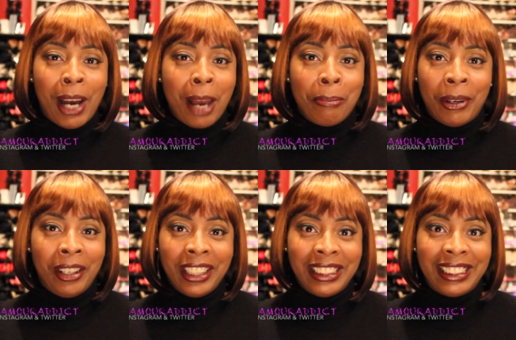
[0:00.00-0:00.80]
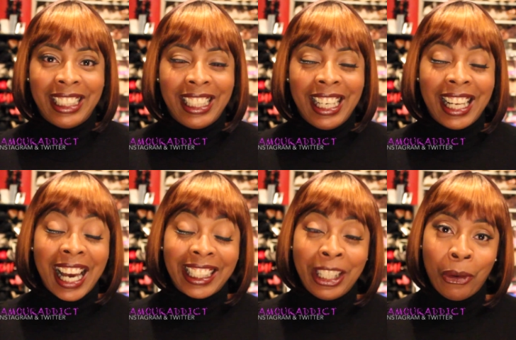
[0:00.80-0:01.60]
by Burlington and
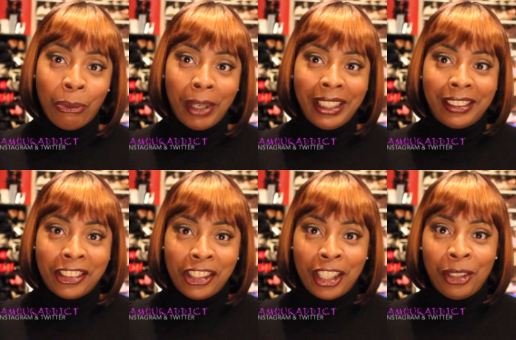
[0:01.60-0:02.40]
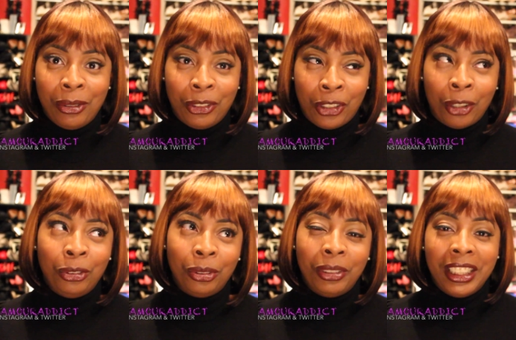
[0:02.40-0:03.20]
I can't wait to share you show
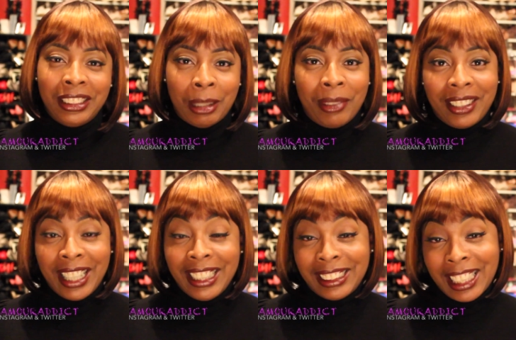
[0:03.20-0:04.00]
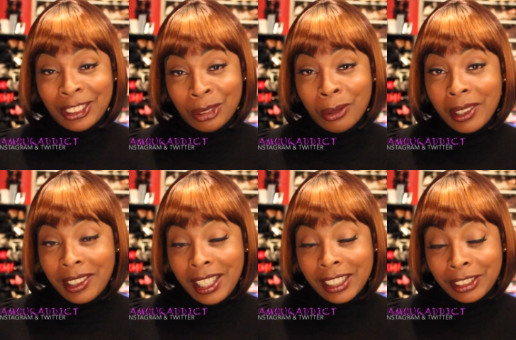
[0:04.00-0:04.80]
you some of the things that I scored
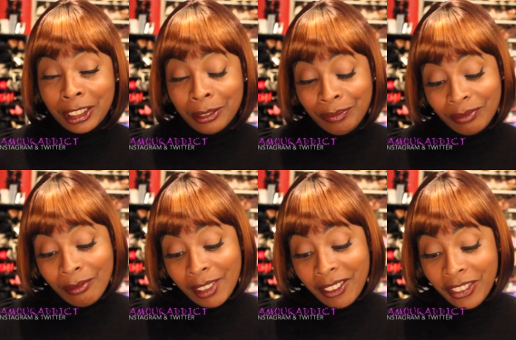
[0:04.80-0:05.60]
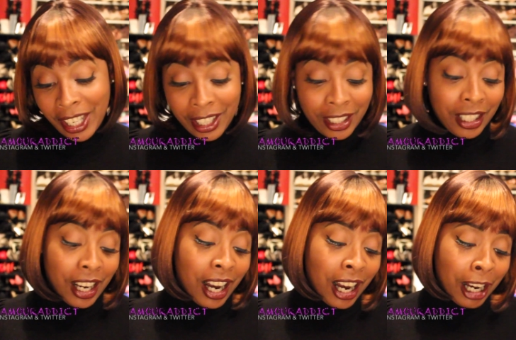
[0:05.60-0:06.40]
there so there
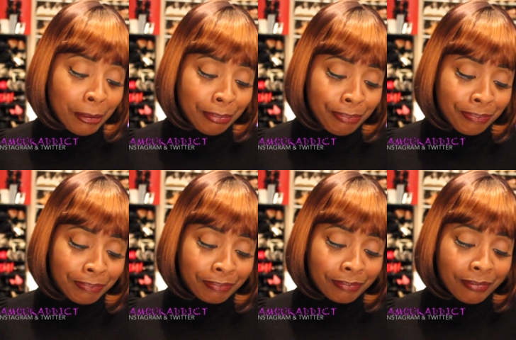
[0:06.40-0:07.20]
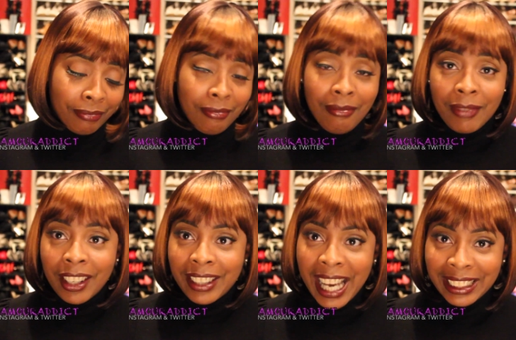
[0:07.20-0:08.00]
um
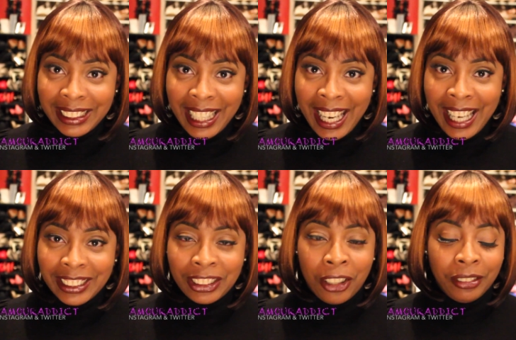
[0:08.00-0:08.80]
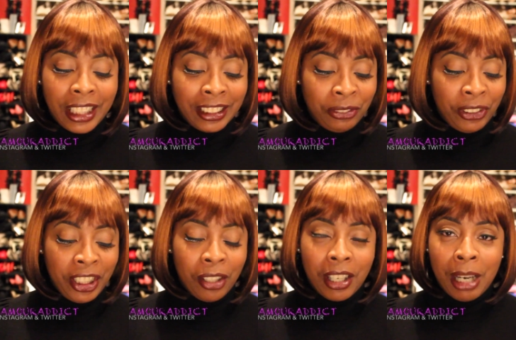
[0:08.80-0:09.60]
that's it so this
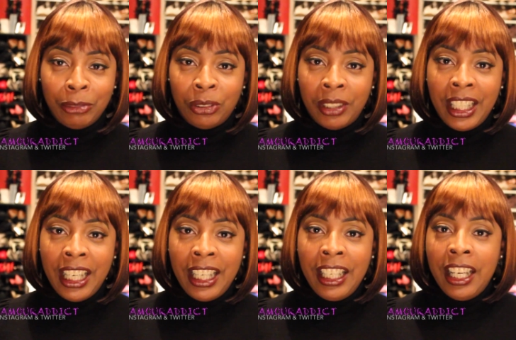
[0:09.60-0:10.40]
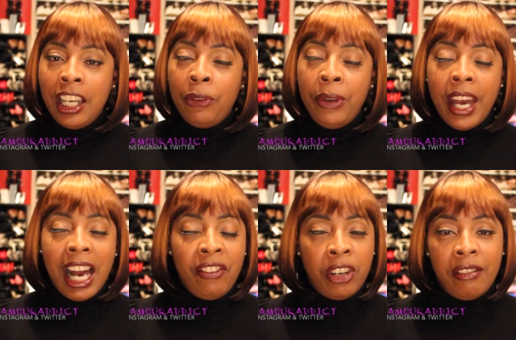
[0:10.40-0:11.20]
video comes to an end if you
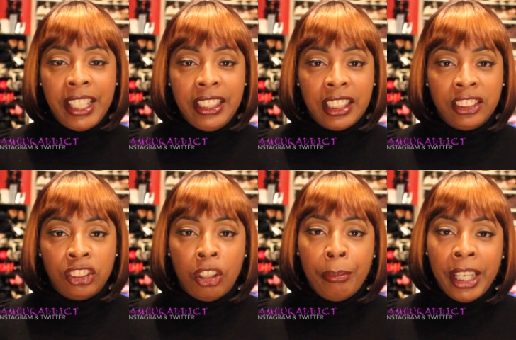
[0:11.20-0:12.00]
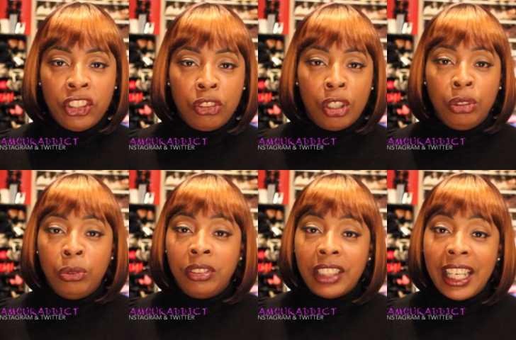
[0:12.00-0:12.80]
haven't already done so make sure
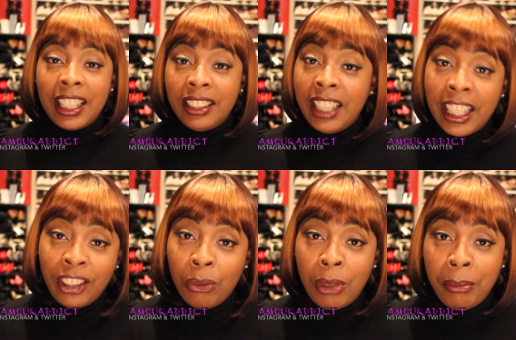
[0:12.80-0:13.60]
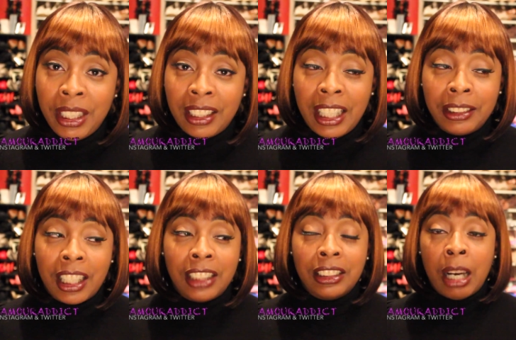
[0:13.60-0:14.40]
you stay connected with me Glam
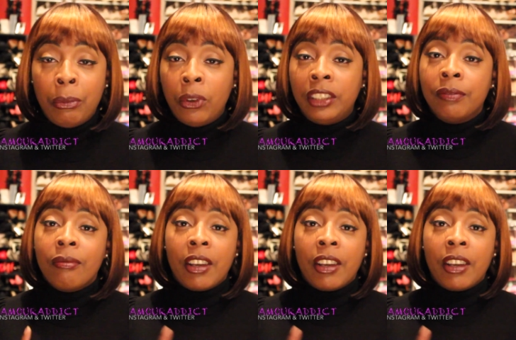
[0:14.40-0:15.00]
Dolls. i'm on